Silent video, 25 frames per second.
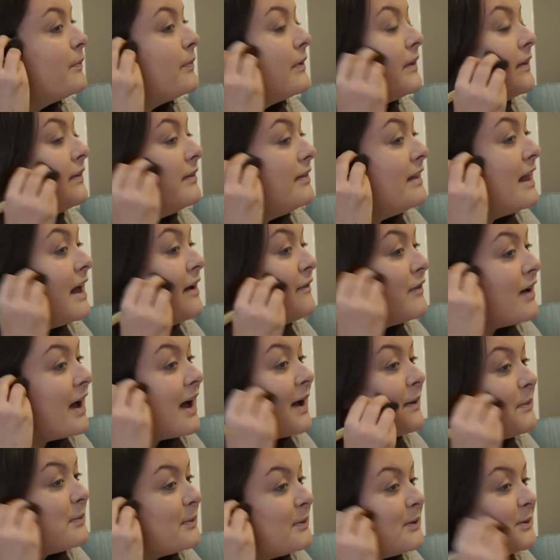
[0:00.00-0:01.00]
Never
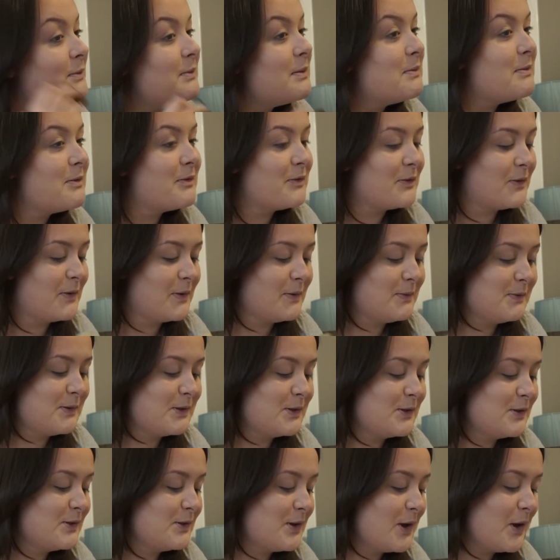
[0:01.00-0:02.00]
happened to me before. It was
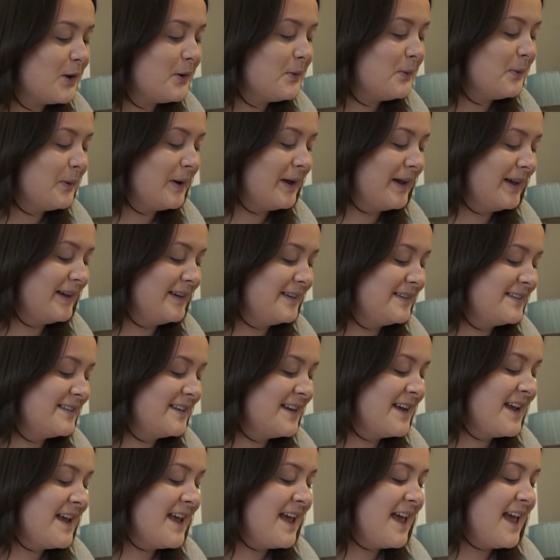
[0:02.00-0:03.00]
so weird.
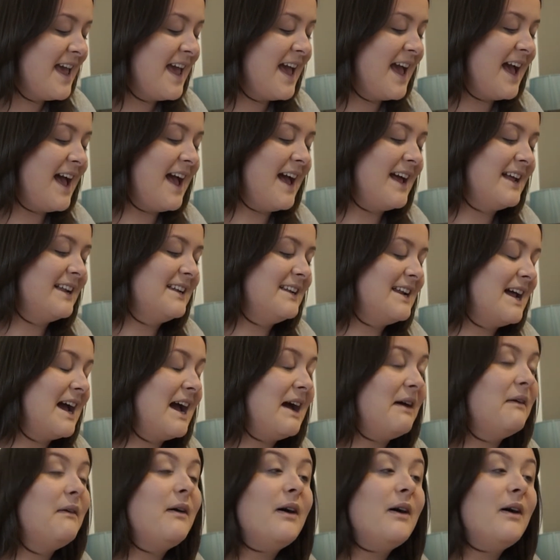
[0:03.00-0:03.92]
And now